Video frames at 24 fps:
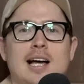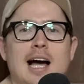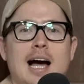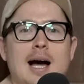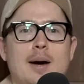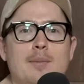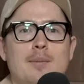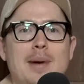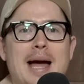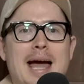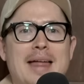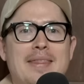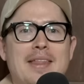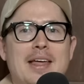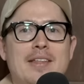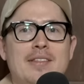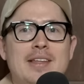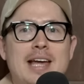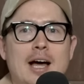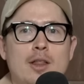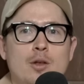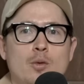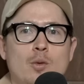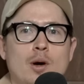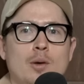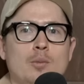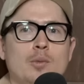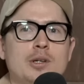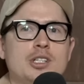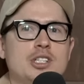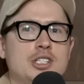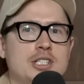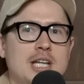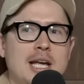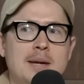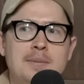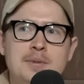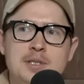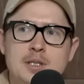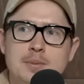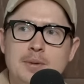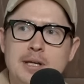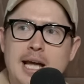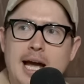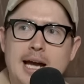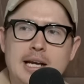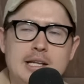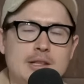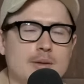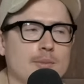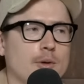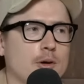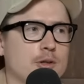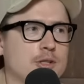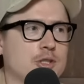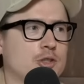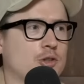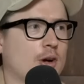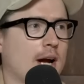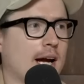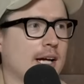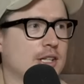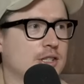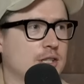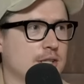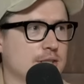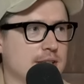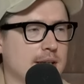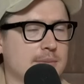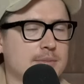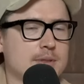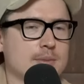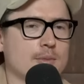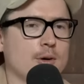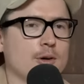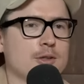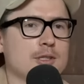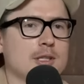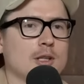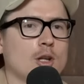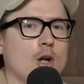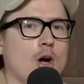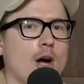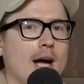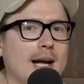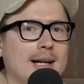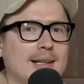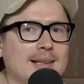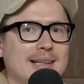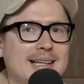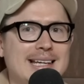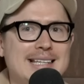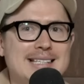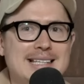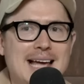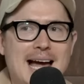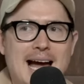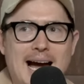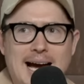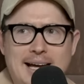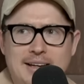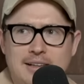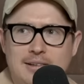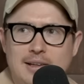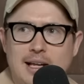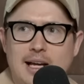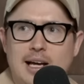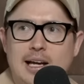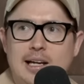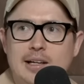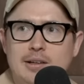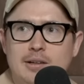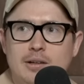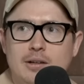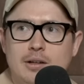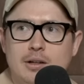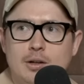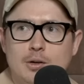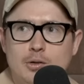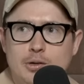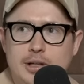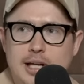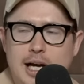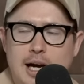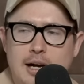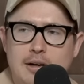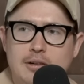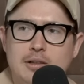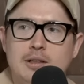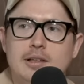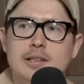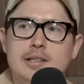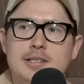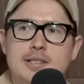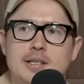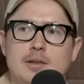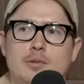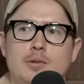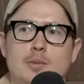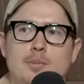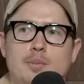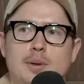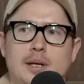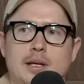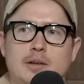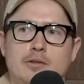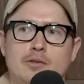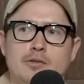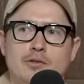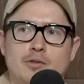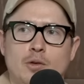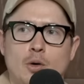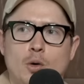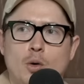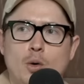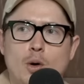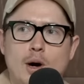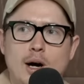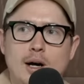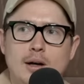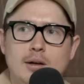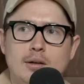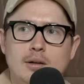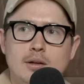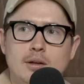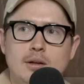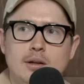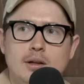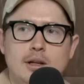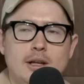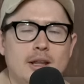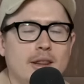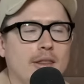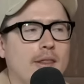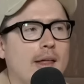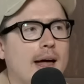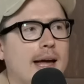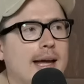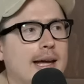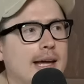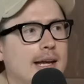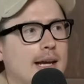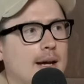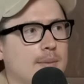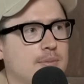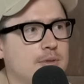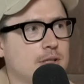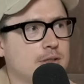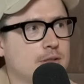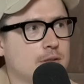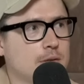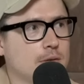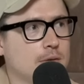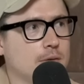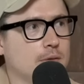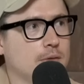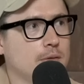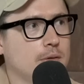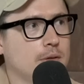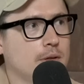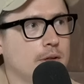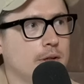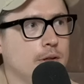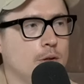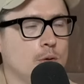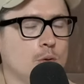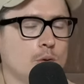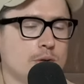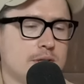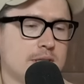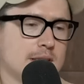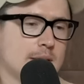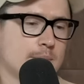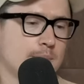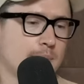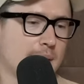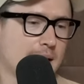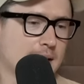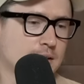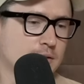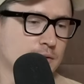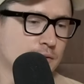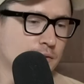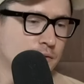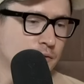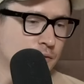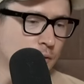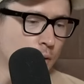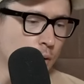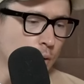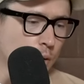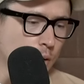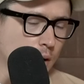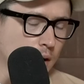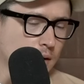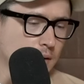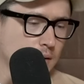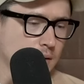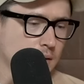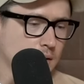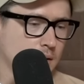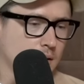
Um, and then the other one, which seems to be gaining the most traction, seems the most likely, is Adelaide, who currently sit with pick four. They get up to two. North slip back to four.